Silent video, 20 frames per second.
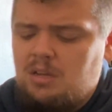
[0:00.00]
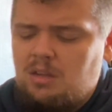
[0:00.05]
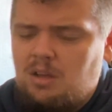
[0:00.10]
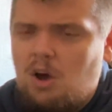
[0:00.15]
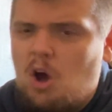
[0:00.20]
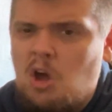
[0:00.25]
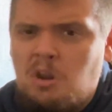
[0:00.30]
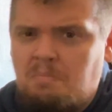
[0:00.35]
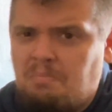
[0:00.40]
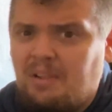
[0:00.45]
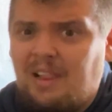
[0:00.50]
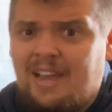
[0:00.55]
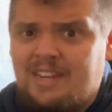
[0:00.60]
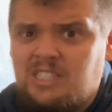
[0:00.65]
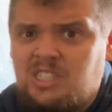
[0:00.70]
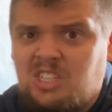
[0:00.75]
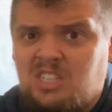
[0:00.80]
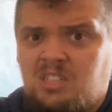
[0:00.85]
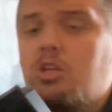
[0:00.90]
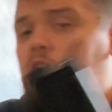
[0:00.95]

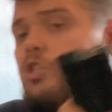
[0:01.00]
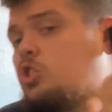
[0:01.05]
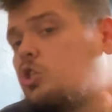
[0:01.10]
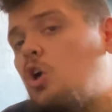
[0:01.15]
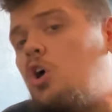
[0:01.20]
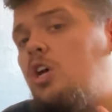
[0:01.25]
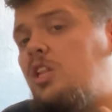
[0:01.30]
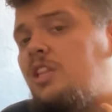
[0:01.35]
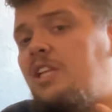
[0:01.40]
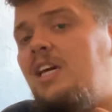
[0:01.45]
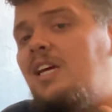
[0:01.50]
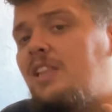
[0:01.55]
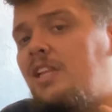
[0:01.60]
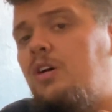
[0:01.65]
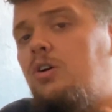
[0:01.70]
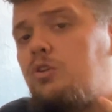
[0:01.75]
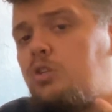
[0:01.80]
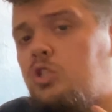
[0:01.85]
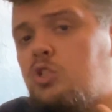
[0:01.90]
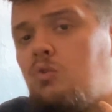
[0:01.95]
unpleasant. Certainly a
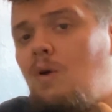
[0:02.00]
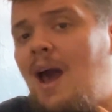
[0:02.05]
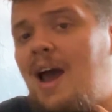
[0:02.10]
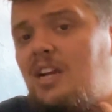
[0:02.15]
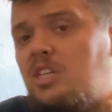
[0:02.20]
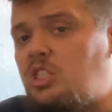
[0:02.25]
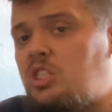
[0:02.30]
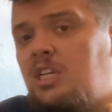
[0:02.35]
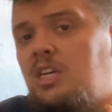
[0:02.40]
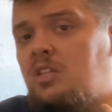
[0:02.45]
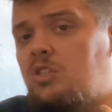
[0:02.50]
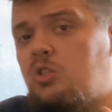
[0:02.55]
little scratchy and